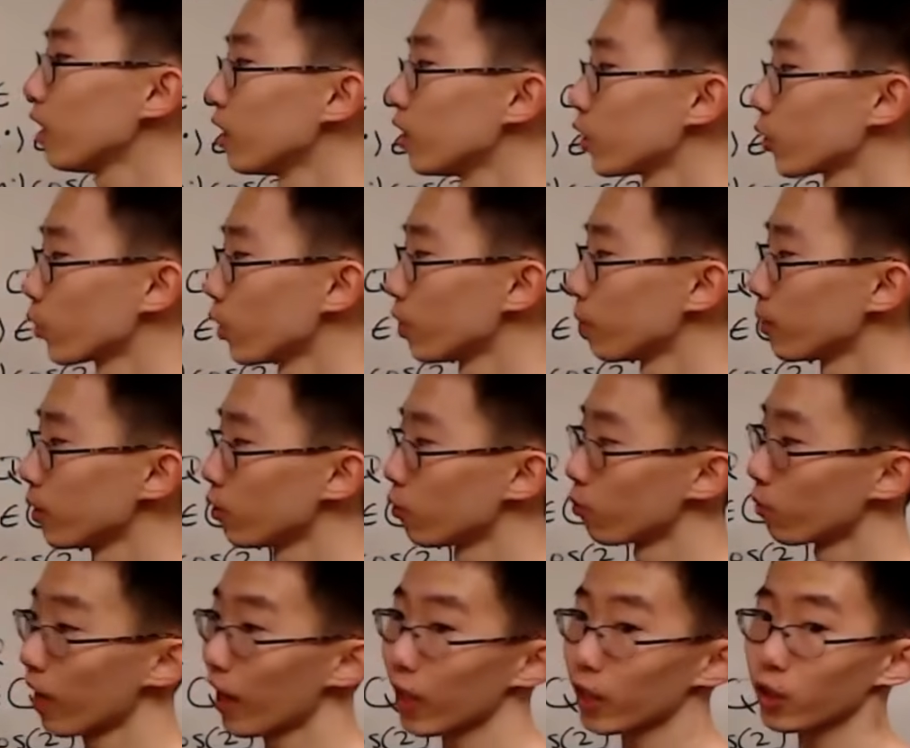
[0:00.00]
is going to be
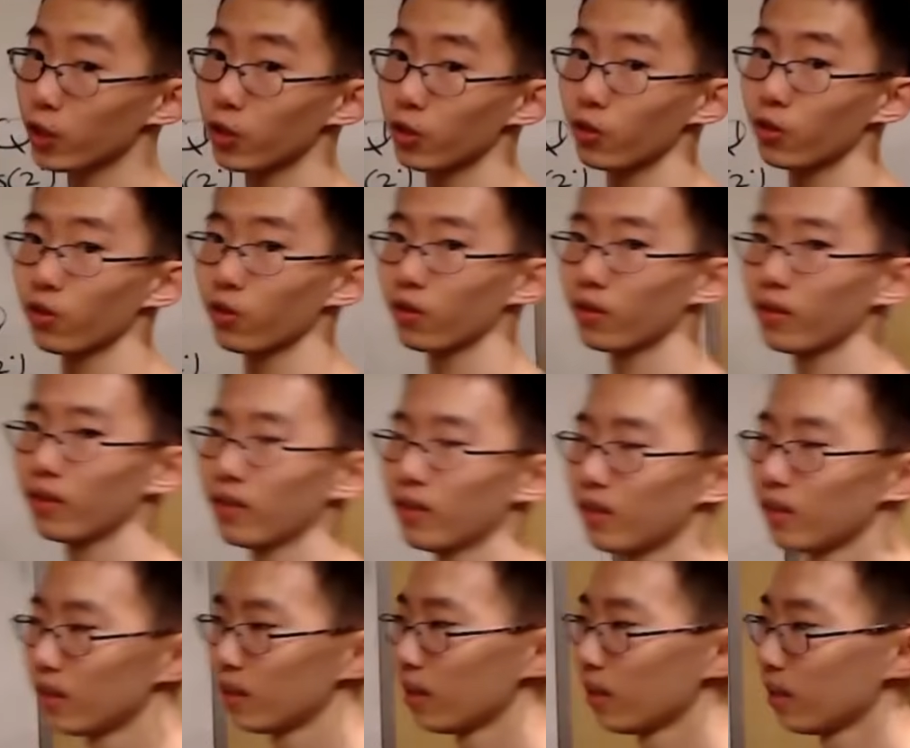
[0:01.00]
rational.
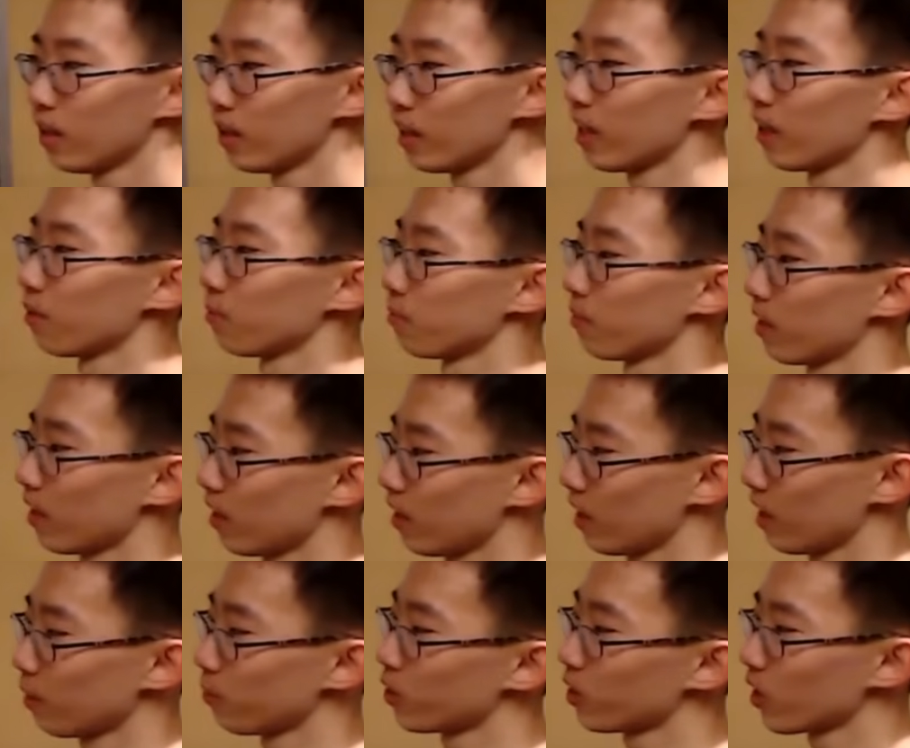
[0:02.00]
Now,
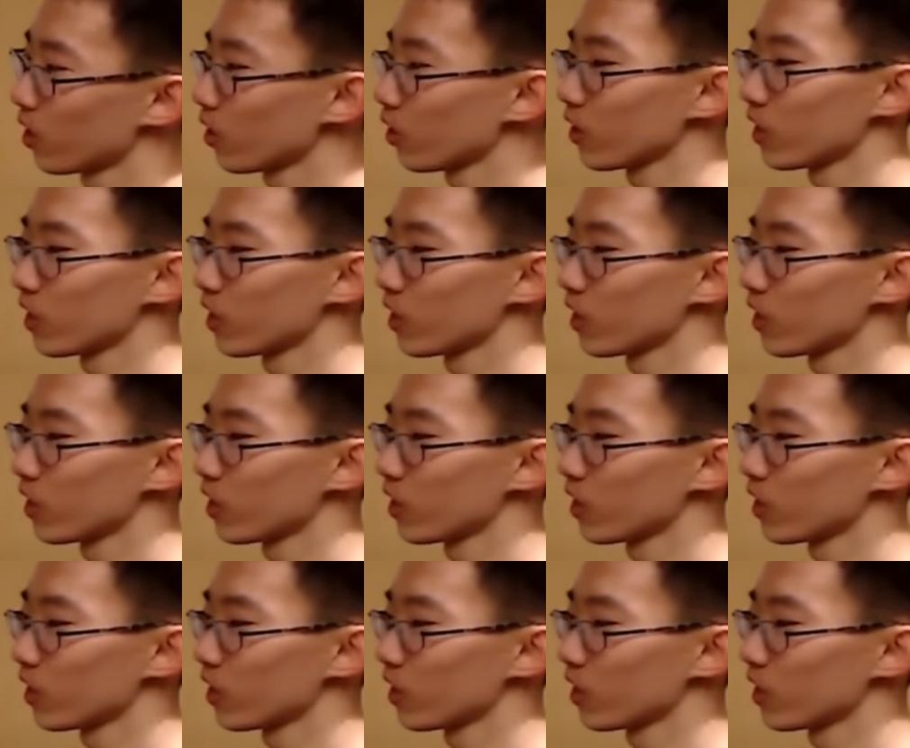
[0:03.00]
I'm sure you